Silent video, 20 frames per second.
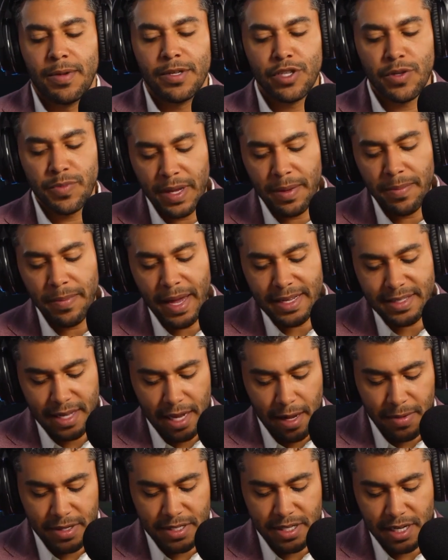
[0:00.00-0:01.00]
But you'd be amazed
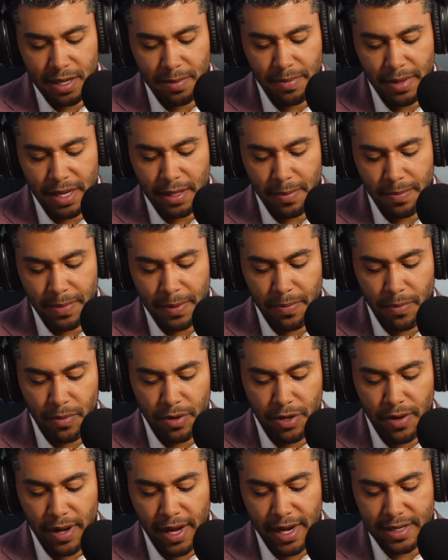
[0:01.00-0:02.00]
at how much it can mean to people
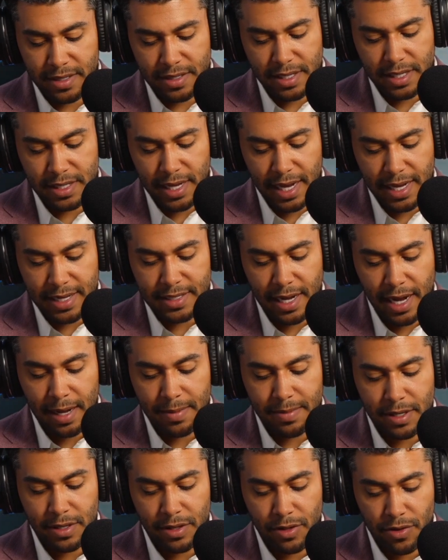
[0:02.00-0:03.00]
when you actually take
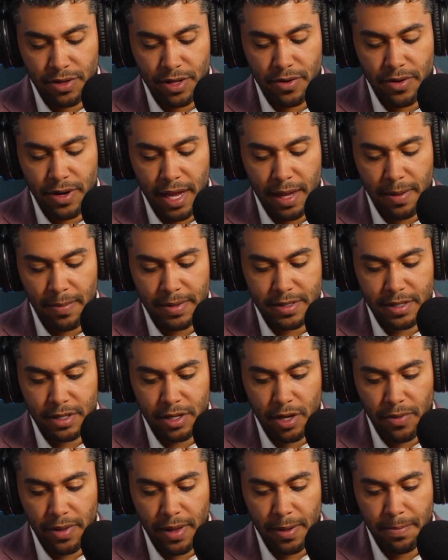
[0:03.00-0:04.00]
time to learn their name and to
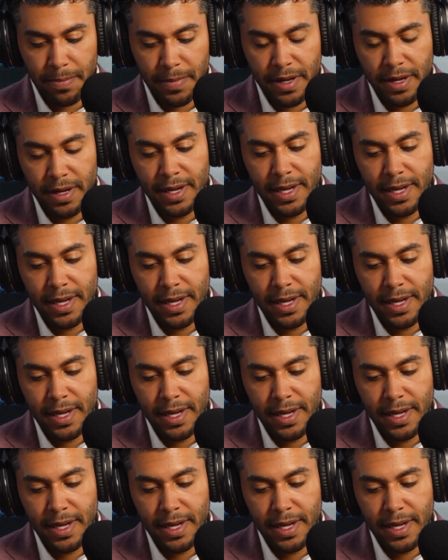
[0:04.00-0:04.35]
know them.